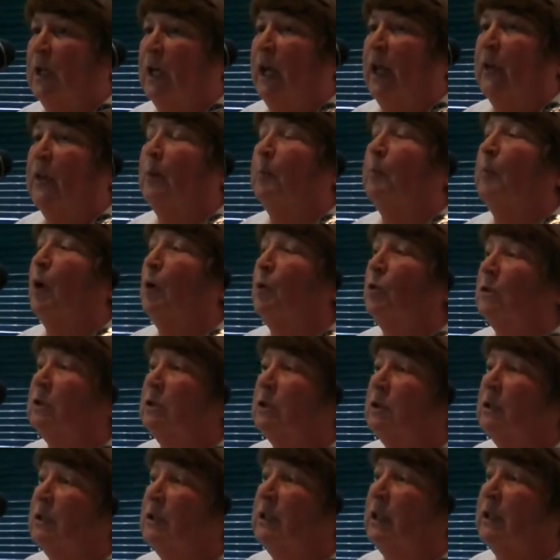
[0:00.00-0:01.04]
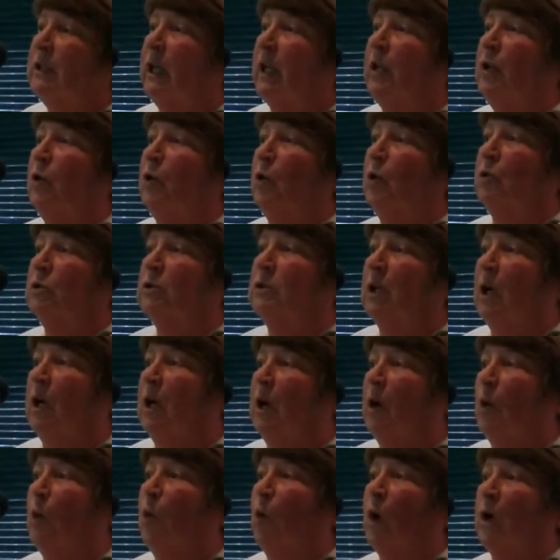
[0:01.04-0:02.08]
And the boat that they used
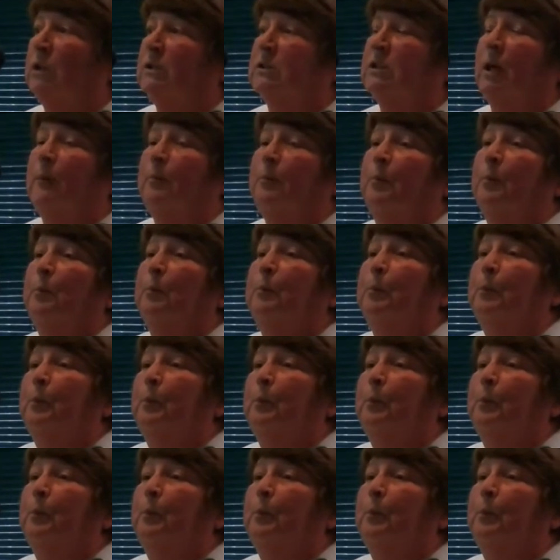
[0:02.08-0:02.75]
was a,